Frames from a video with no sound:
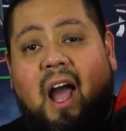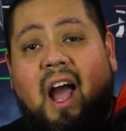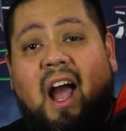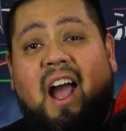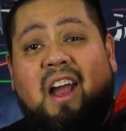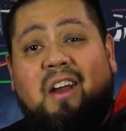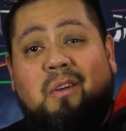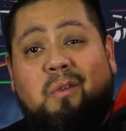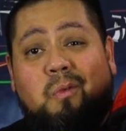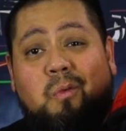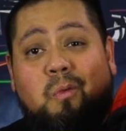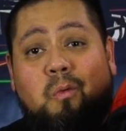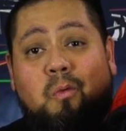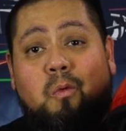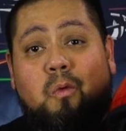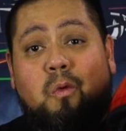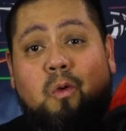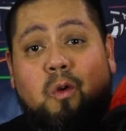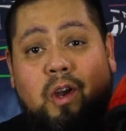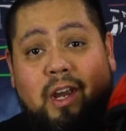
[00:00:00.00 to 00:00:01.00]
I
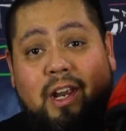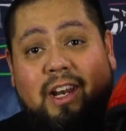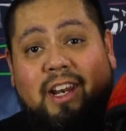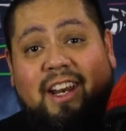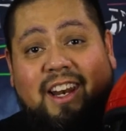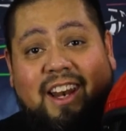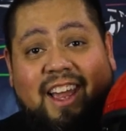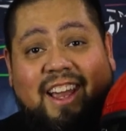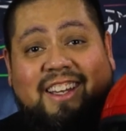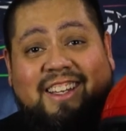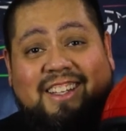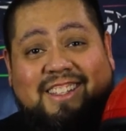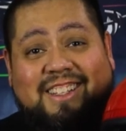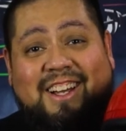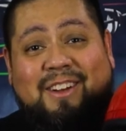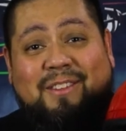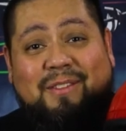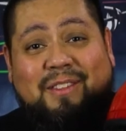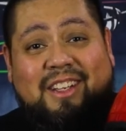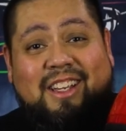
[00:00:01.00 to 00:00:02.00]
really like this
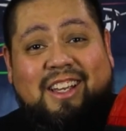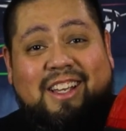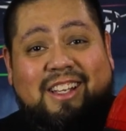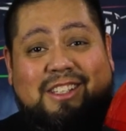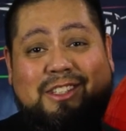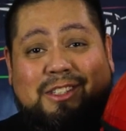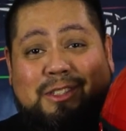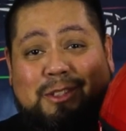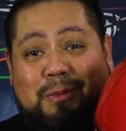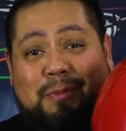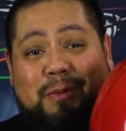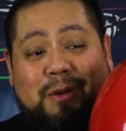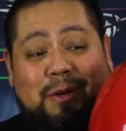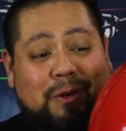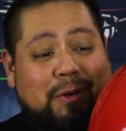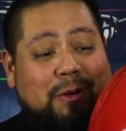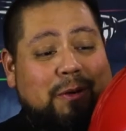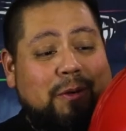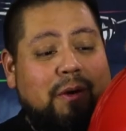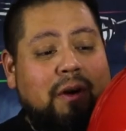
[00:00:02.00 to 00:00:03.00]
helmet. It's super
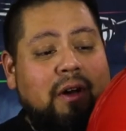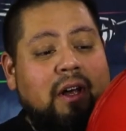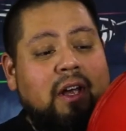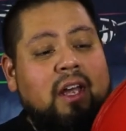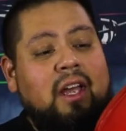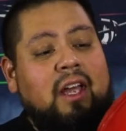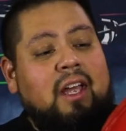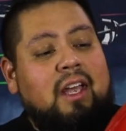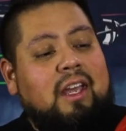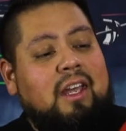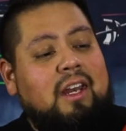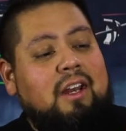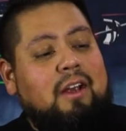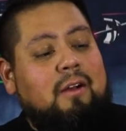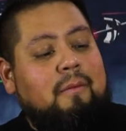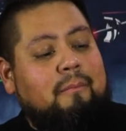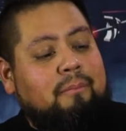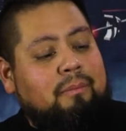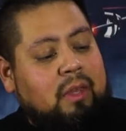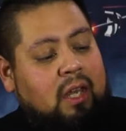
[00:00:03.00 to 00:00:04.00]
cool, you
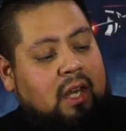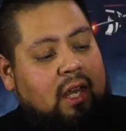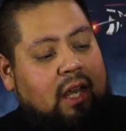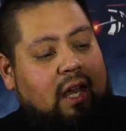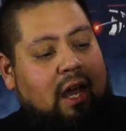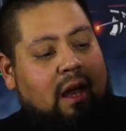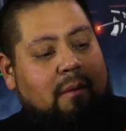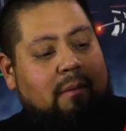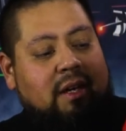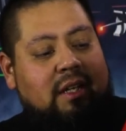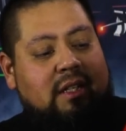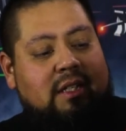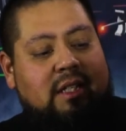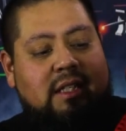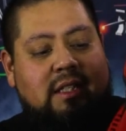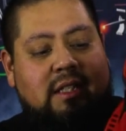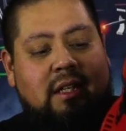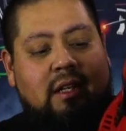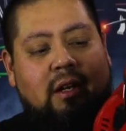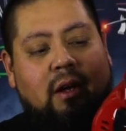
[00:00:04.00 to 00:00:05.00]
know. I mean,
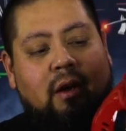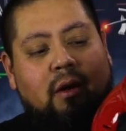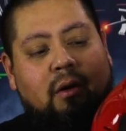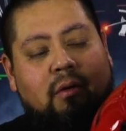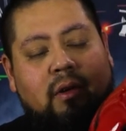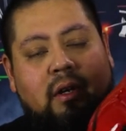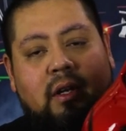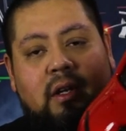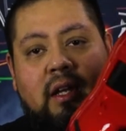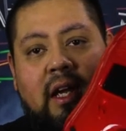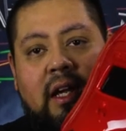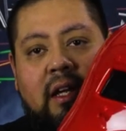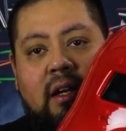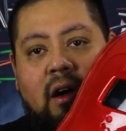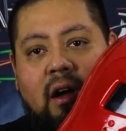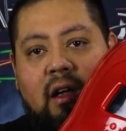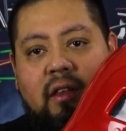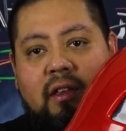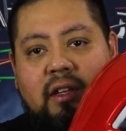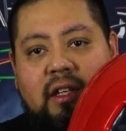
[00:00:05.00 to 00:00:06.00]
just alone, like
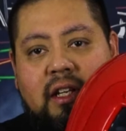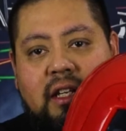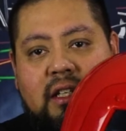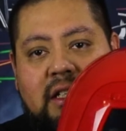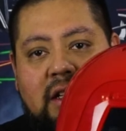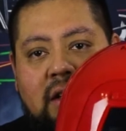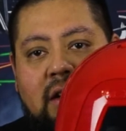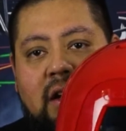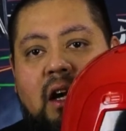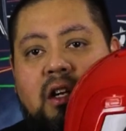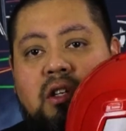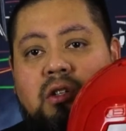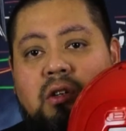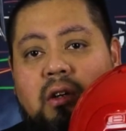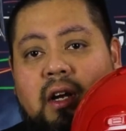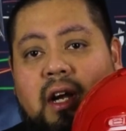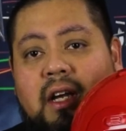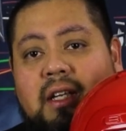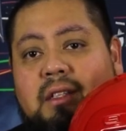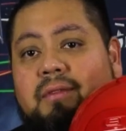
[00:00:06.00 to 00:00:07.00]
all the detail. I'll show
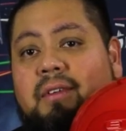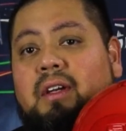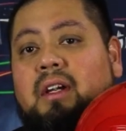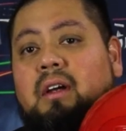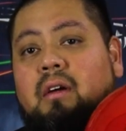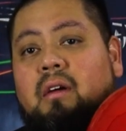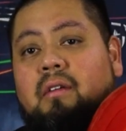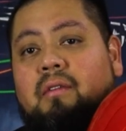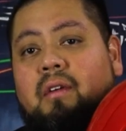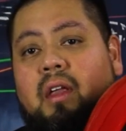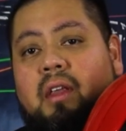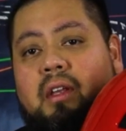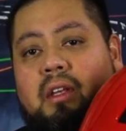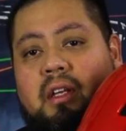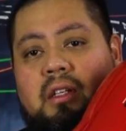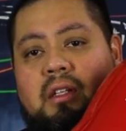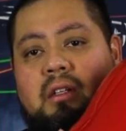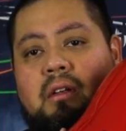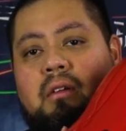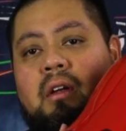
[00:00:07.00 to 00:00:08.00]
you guys a video of all the
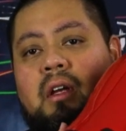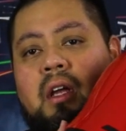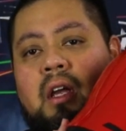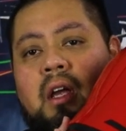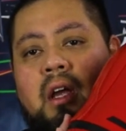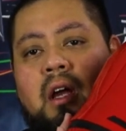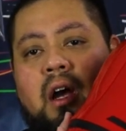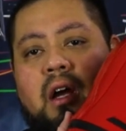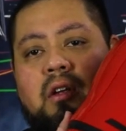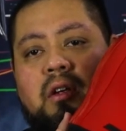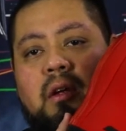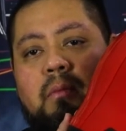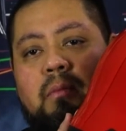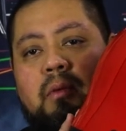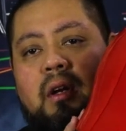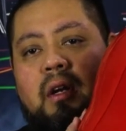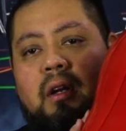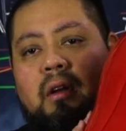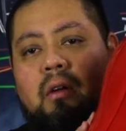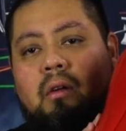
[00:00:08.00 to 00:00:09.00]
detail. I'll try to
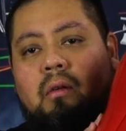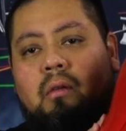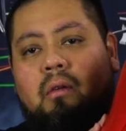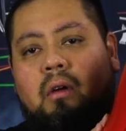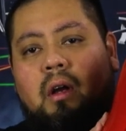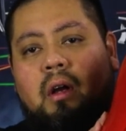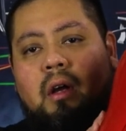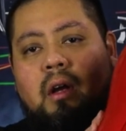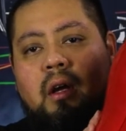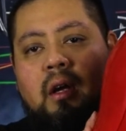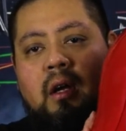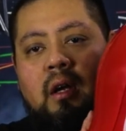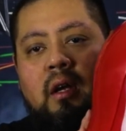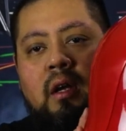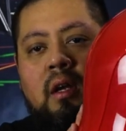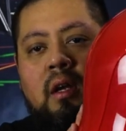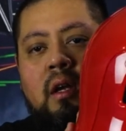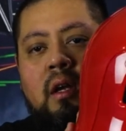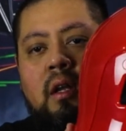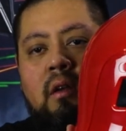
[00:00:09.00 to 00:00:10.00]
put a little, uh,
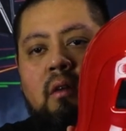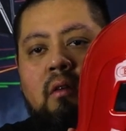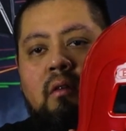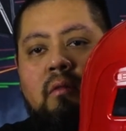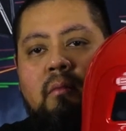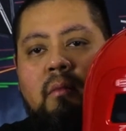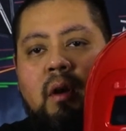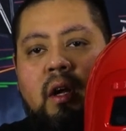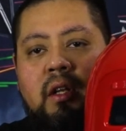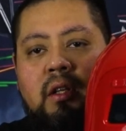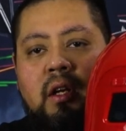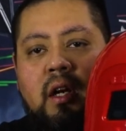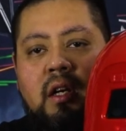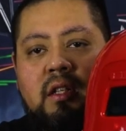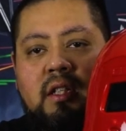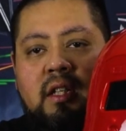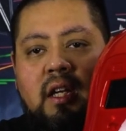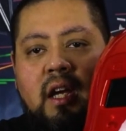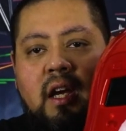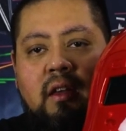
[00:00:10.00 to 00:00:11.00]
little
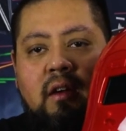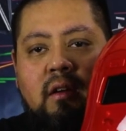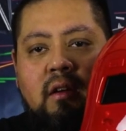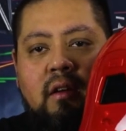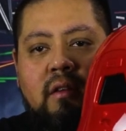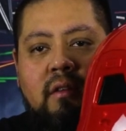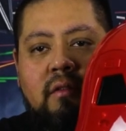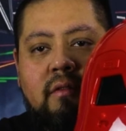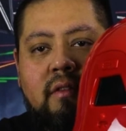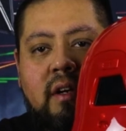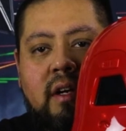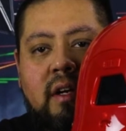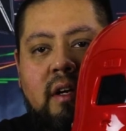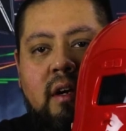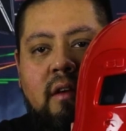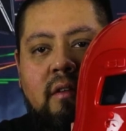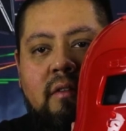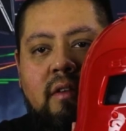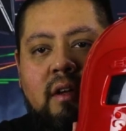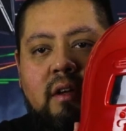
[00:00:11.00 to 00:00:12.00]
montage together of the video,
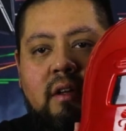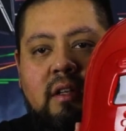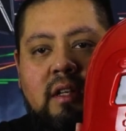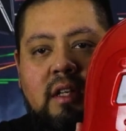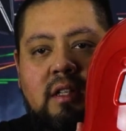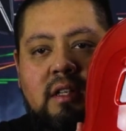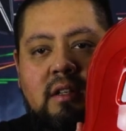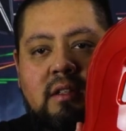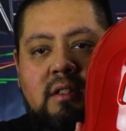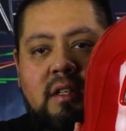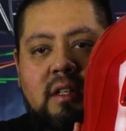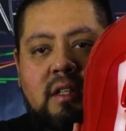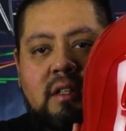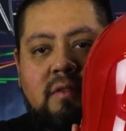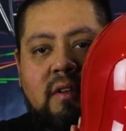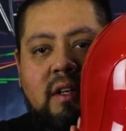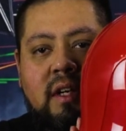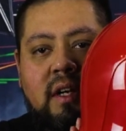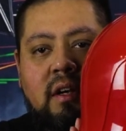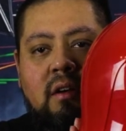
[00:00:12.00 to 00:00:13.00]
of the details of this
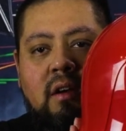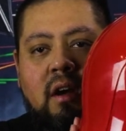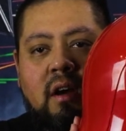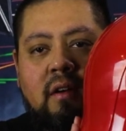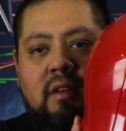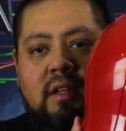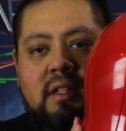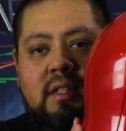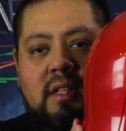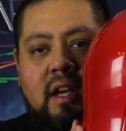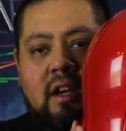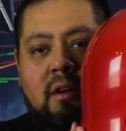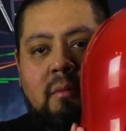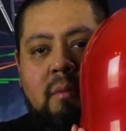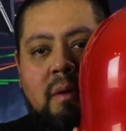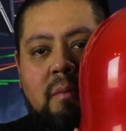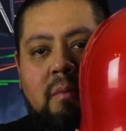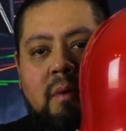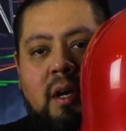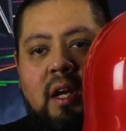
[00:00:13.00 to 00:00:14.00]
video, of this
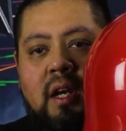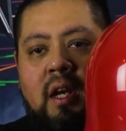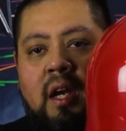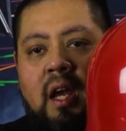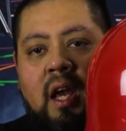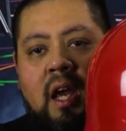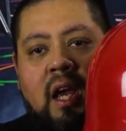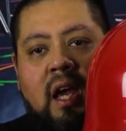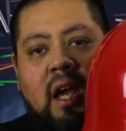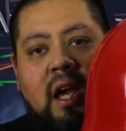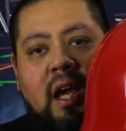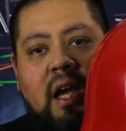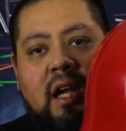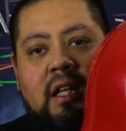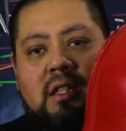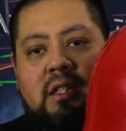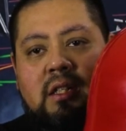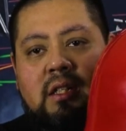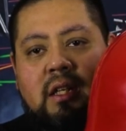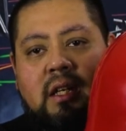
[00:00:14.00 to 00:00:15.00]
helmet. But
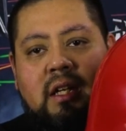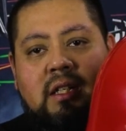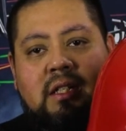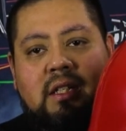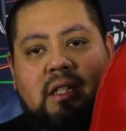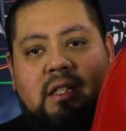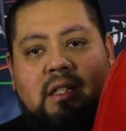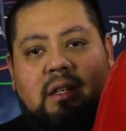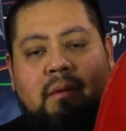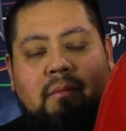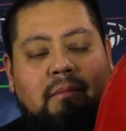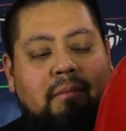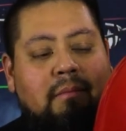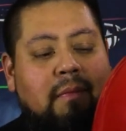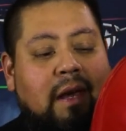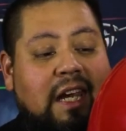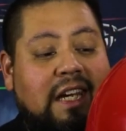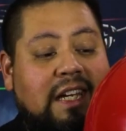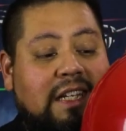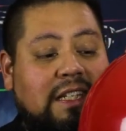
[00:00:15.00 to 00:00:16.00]
it's it's just
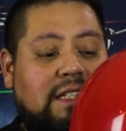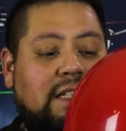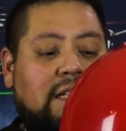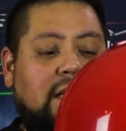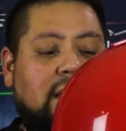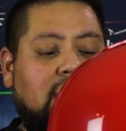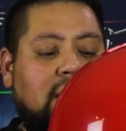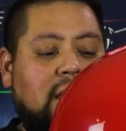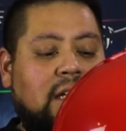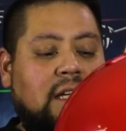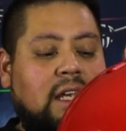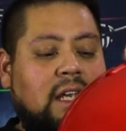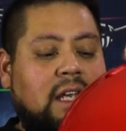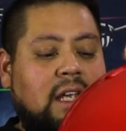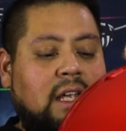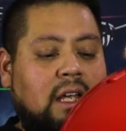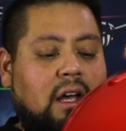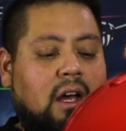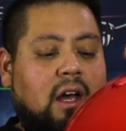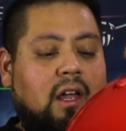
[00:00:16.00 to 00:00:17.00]
amazing.
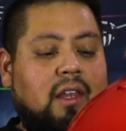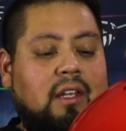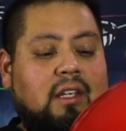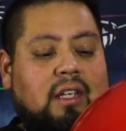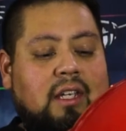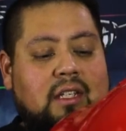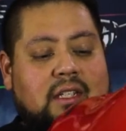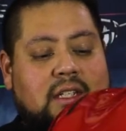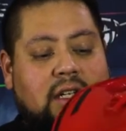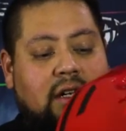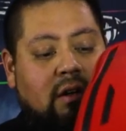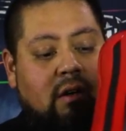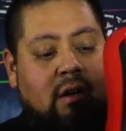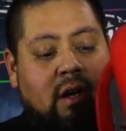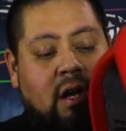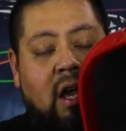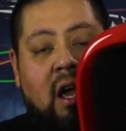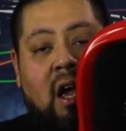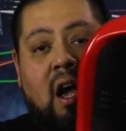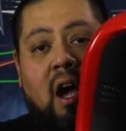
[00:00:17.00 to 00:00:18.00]
All the detail
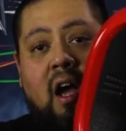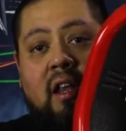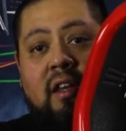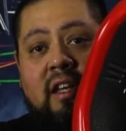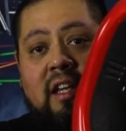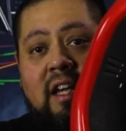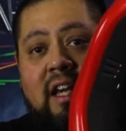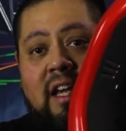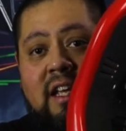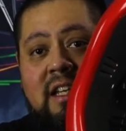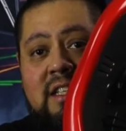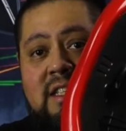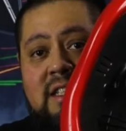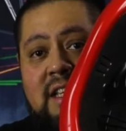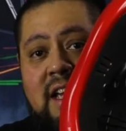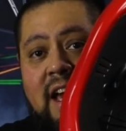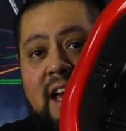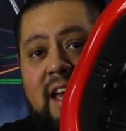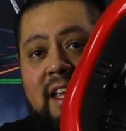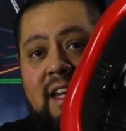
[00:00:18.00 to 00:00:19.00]
on the
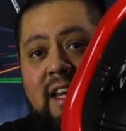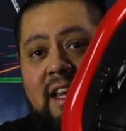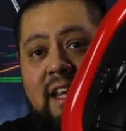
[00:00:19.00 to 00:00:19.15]
inside.